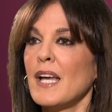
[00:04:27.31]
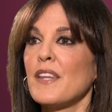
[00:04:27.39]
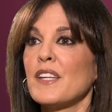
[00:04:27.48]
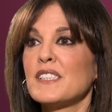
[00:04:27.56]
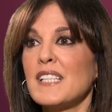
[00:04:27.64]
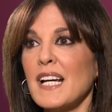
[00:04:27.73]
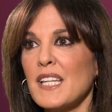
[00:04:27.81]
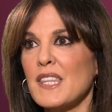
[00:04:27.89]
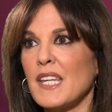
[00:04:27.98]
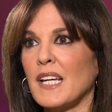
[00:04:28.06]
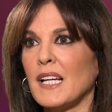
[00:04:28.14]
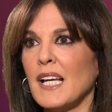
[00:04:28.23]
The second
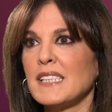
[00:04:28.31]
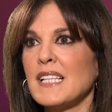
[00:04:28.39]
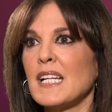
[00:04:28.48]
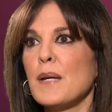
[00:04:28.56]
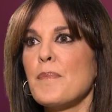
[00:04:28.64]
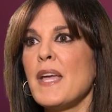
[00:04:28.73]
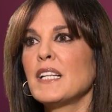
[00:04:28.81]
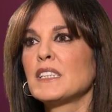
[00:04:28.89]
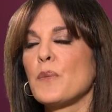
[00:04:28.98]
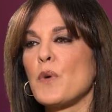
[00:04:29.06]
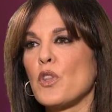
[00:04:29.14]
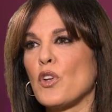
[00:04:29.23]
thing is that it makes
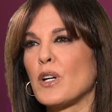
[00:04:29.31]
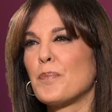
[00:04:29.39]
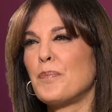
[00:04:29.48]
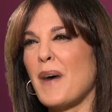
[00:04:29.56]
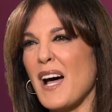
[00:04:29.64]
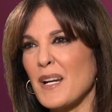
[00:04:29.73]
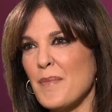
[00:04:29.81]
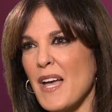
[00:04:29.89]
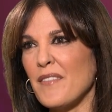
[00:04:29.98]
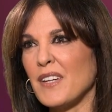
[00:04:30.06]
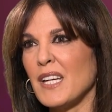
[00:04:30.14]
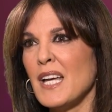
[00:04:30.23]
someone look
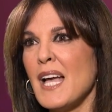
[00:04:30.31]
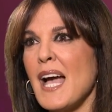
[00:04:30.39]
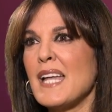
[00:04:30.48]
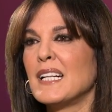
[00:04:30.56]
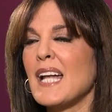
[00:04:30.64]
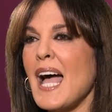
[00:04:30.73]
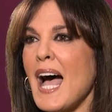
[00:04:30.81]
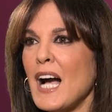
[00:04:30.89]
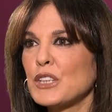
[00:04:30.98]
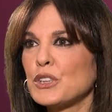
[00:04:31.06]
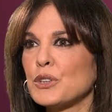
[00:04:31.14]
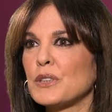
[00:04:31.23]
bottom-heavy, and it
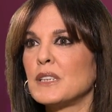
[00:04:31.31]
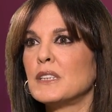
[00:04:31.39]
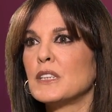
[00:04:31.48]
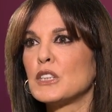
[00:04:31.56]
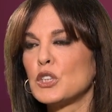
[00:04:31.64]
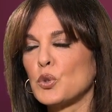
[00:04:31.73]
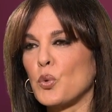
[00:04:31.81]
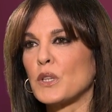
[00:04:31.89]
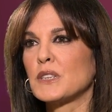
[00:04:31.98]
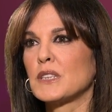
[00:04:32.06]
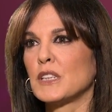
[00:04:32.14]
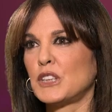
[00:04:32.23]
actually distorts
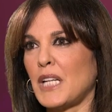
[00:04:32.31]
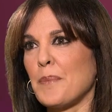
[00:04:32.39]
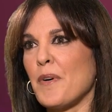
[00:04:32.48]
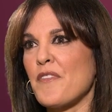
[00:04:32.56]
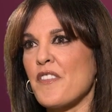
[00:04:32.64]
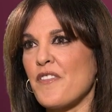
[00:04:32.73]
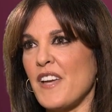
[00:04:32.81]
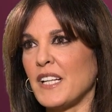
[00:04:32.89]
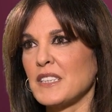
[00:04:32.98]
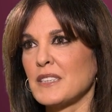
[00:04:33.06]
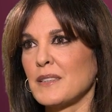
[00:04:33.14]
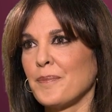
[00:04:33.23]
the shape of the
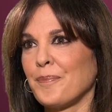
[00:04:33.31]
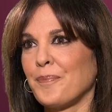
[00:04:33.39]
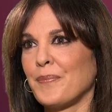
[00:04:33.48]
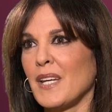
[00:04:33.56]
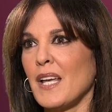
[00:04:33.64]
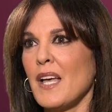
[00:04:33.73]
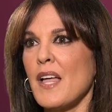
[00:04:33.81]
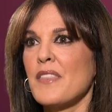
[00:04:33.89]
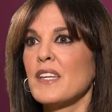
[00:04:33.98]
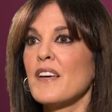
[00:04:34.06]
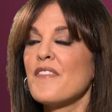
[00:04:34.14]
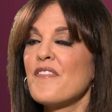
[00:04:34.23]
face. The
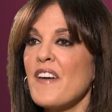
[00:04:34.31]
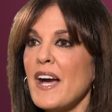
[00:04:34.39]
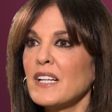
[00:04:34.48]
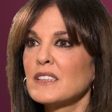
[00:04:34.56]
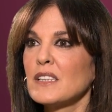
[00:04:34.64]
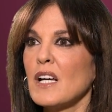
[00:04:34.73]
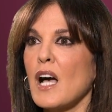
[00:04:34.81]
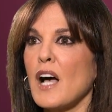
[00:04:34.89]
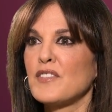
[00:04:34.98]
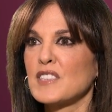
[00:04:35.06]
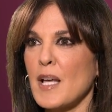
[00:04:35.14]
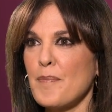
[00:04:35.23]
effect of
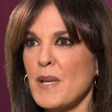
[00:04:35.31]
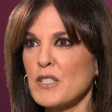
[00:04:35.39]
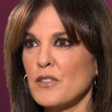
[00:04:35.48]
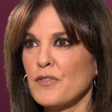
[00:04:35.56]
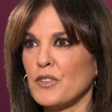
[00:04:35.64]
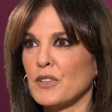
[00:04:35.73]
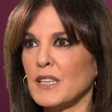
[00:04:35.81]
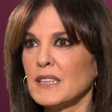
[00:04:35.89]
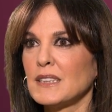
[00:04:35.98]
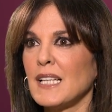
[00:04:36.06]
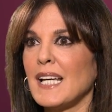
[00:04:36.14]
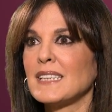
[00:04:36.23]
submental fullness
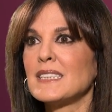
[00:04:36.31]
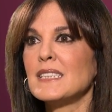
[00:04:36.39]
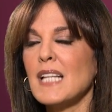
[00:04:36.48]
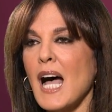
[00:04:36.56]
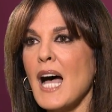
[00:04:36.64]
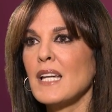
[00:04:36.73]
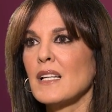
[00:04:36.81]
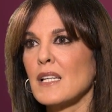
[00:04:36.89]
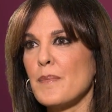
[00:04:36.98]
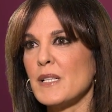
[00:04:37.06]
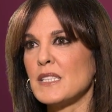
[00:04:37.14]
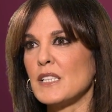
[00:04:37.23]
is not
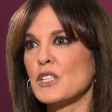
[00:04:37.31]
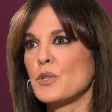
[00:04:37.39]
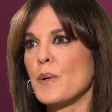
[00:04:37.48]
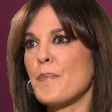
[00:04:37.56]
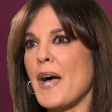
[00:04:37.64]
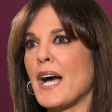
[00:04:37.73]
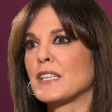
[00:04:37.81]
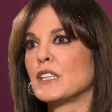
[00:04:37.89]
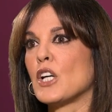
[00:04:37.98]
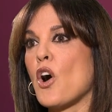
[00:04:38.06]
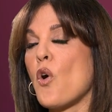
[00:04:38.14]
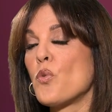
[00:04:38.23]
limited to impacting
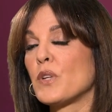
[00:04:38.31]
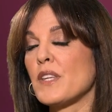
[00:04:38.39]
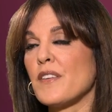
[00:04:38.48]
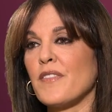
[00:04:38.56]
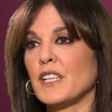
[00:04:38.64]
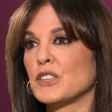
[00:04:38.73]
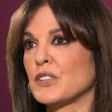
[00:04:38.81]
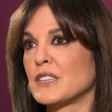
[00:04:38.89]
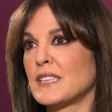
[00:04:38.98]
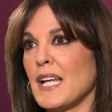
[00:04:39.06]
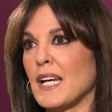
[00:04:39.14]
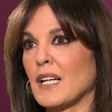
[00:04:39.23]
only the facial
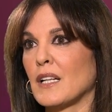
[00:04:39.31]
aesthetic.